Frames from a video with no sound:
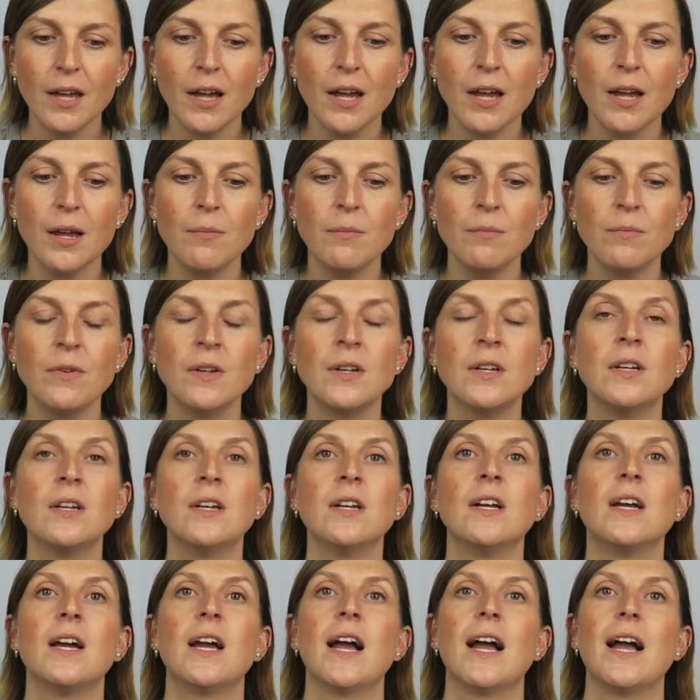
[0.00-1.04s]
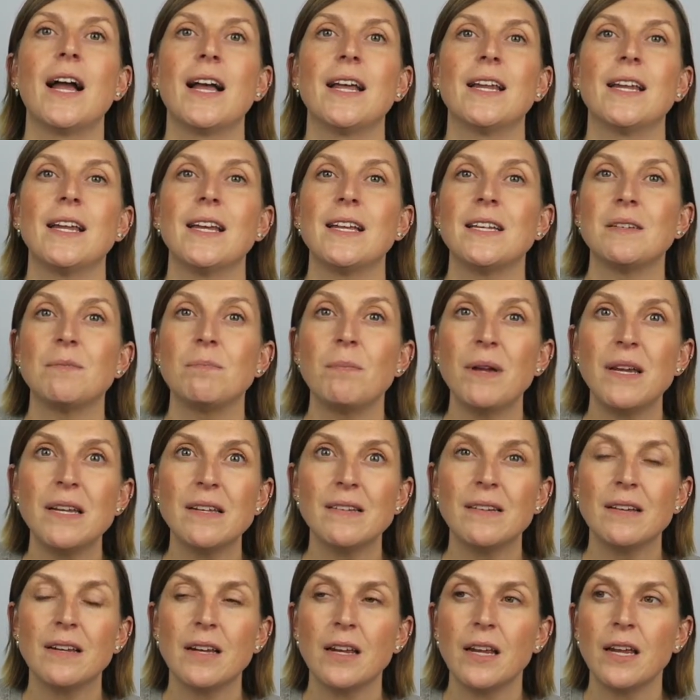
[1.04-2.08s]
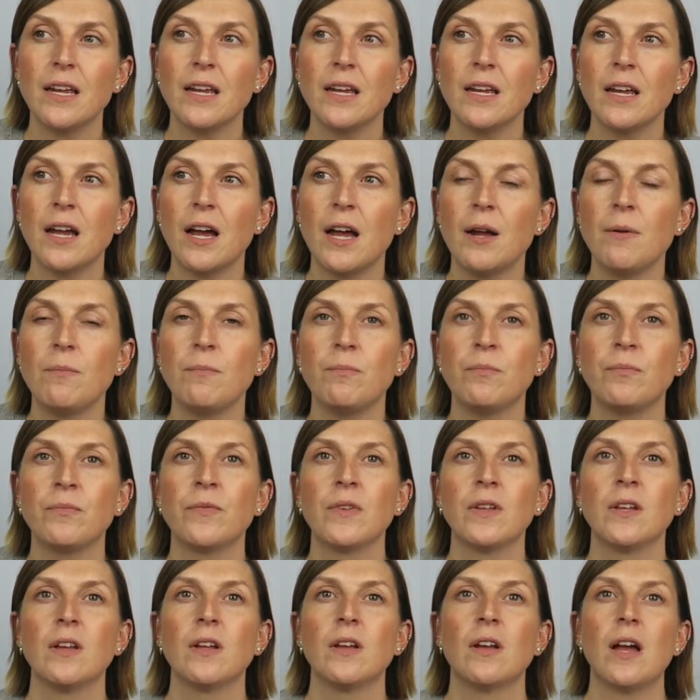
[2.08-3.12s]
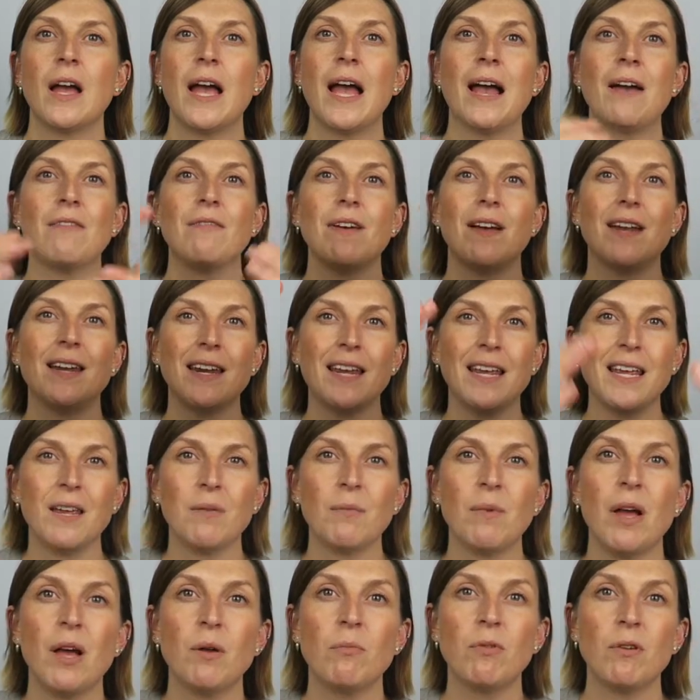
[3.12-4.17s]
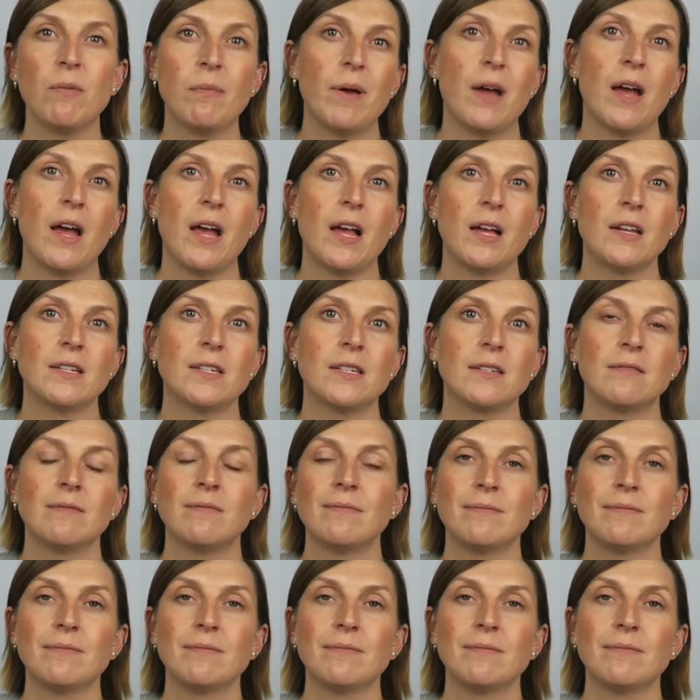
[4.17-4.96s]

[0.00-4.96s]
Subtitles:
And it's basically have an email prepared,